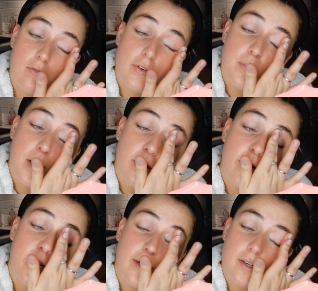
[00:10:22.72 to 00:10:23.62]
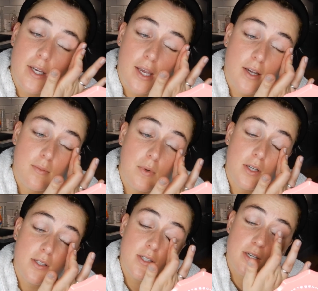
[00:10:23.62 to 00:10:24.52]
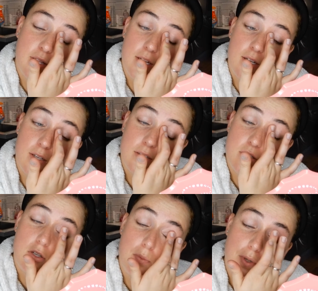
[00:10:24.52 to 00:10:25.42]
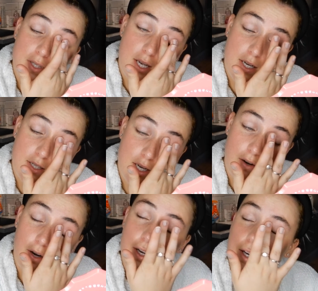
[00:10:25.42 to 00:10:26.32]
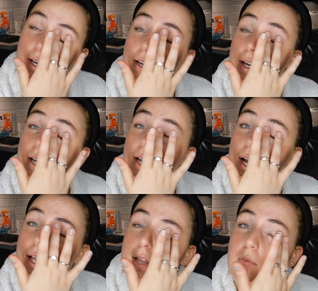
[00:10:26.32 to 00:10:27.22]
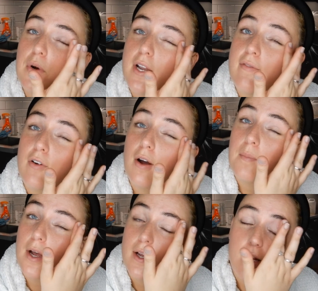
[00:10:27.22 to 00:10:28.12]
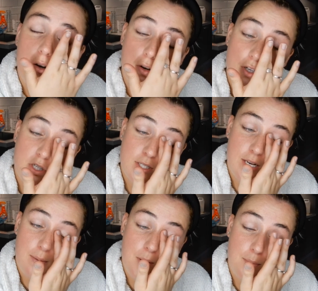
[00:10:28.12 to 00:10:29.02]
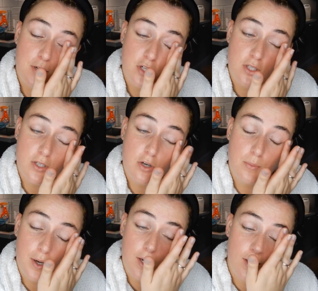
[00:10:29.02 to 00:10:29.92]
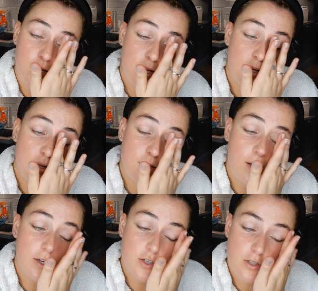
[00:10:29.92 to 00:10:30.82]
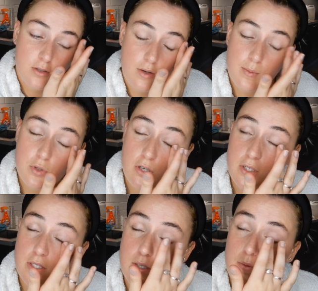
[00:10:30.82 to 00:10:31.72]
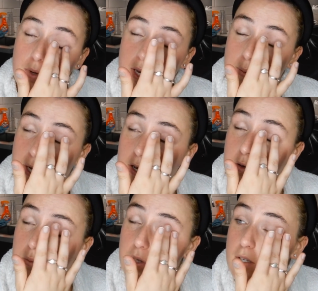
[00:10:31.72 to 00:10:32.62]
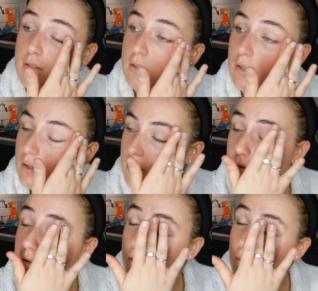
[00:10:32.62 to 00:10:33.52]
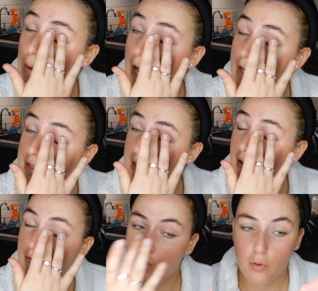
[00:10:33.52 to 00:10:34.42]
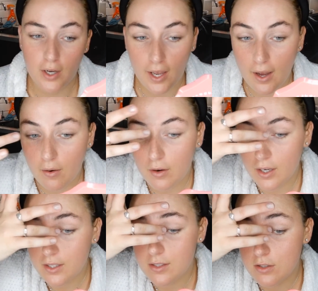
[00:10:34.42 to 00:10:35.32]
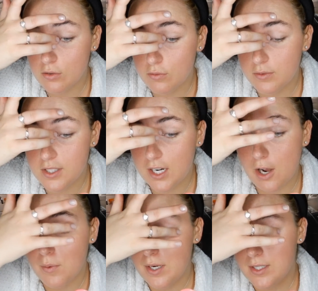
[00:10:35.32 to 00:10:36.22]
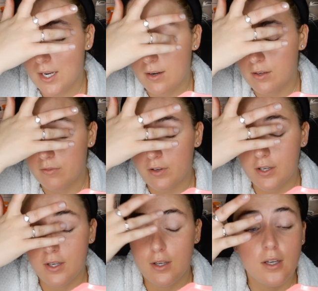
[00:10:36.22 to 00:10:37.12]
for my kit ones, so they're like super sanitary, and then whenever I'm like, oh, I'll just clean my brushes too, but I just am trying to maybe hope that the hairs that are falling out, I can sort of slow it down if I